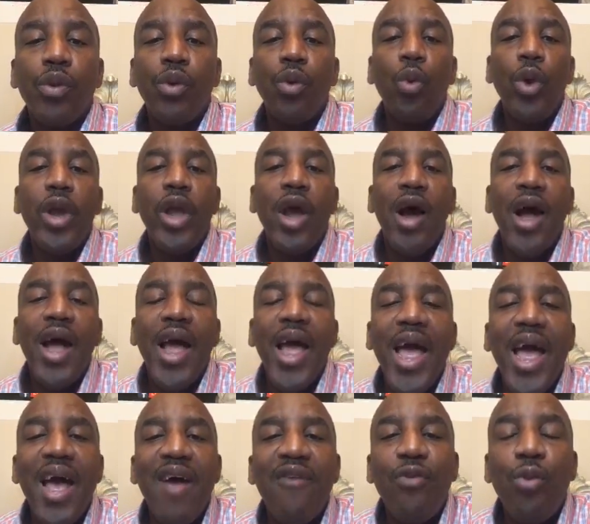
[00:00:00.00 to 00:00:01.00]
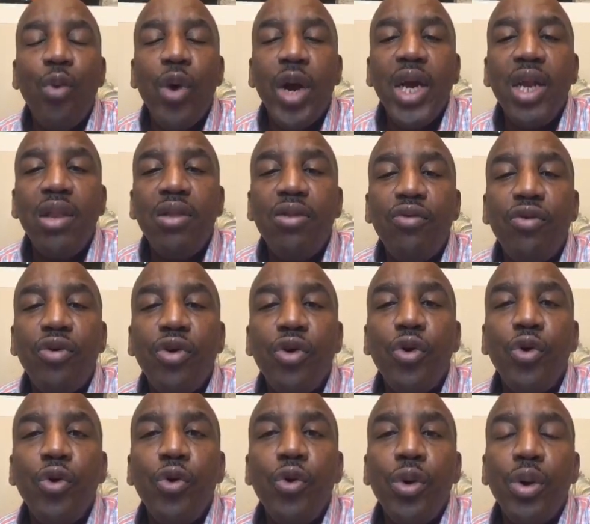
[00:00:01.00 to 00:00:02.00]
We are halfway
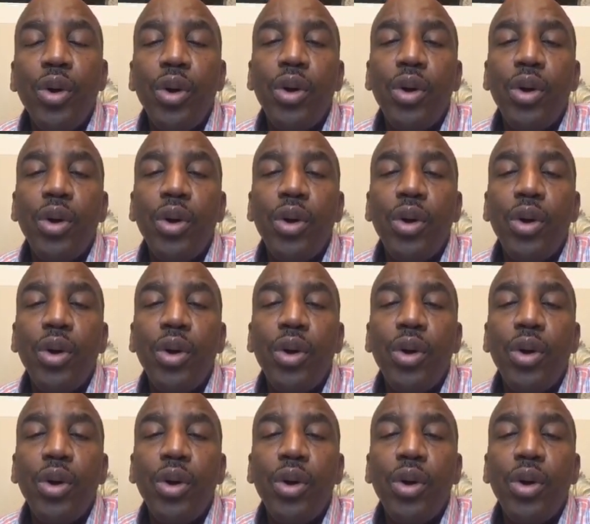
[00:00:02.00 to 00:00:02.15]
through